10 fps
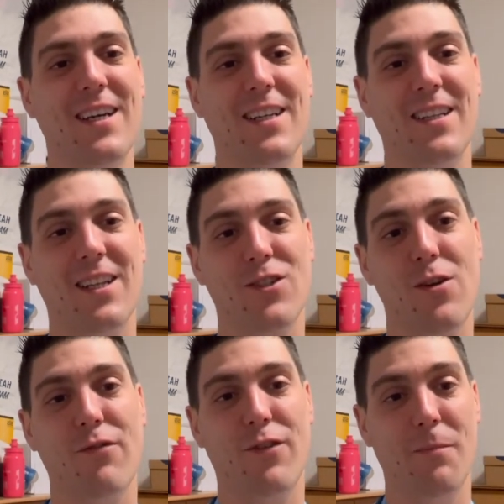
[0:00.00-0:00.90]
that's all
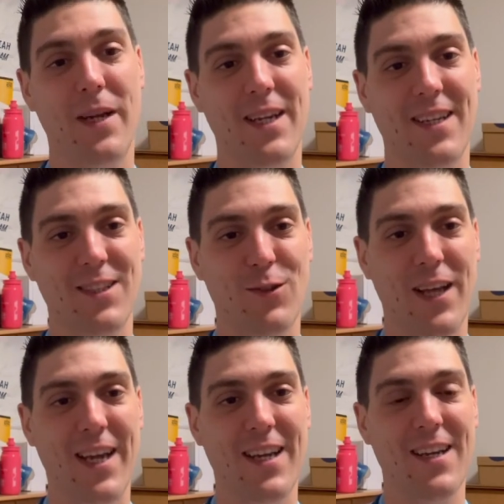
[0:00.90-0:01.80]
from me
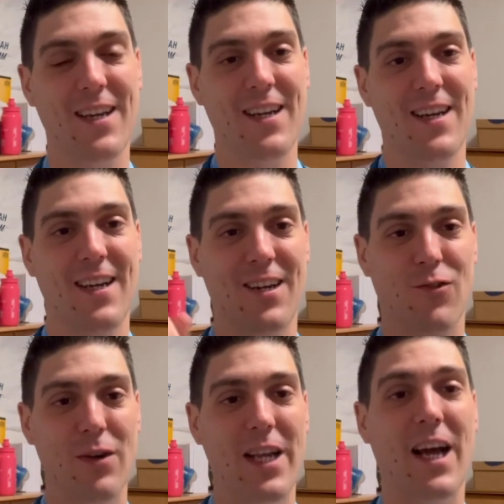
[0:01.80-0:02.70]
today.
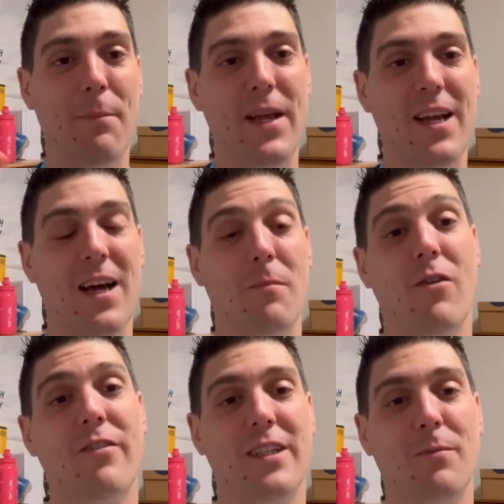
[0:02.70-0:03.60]
Really happy, I'm
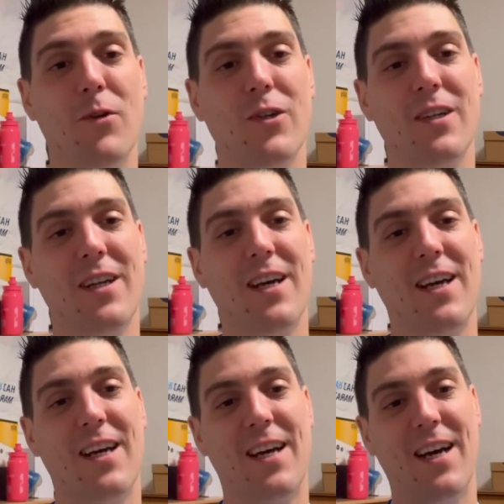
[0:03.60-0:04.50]
over the moon,
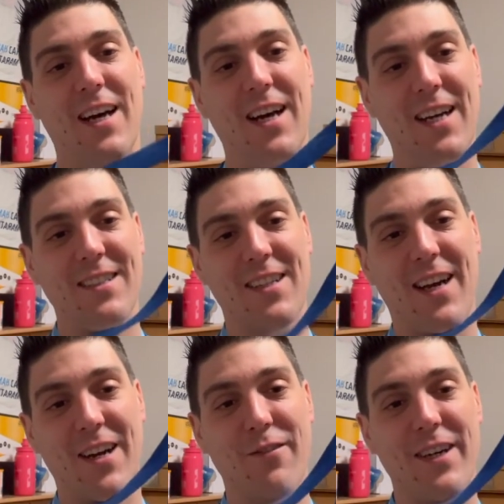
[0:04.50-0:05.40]
and
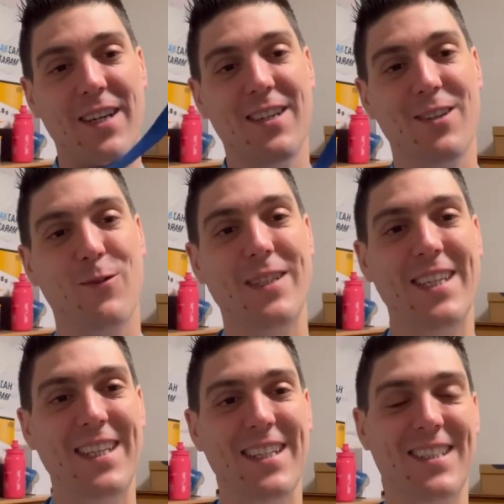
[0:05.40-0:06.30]
Hannover, we did
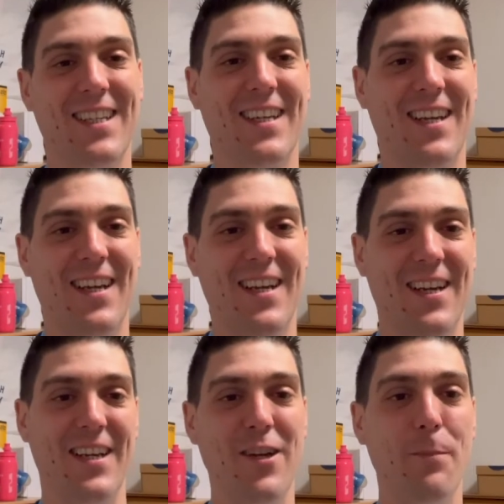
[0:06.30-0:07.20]
it.
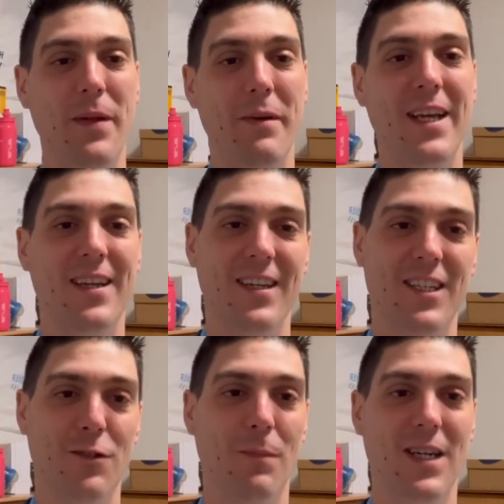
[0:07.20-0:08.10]
New PB,
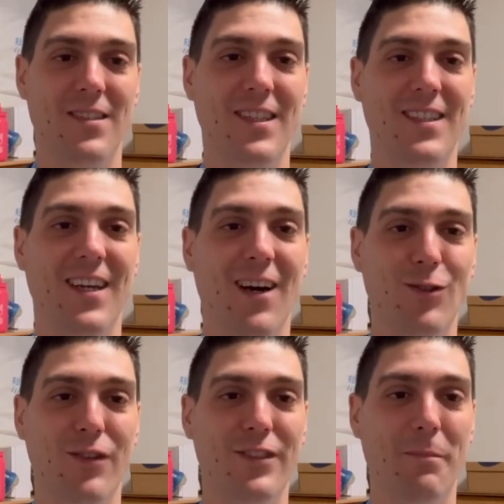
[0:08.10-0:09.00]
smashed it out
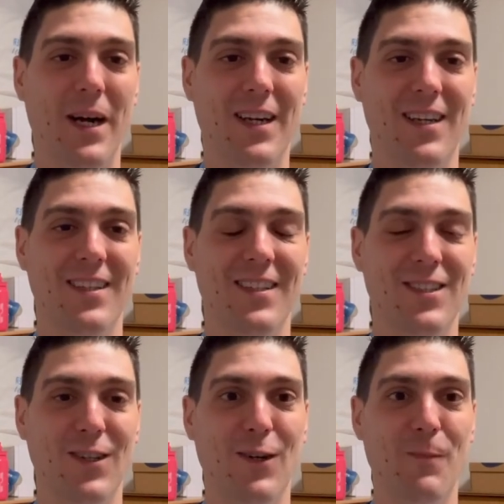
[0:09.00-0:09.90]
of the park.
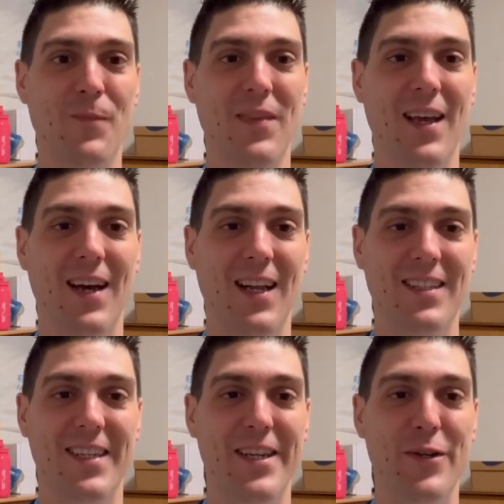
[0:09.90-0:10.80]
So I'll
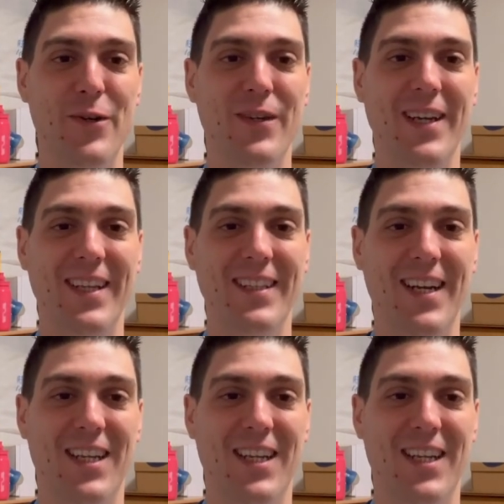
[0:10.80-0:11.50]
see you in the next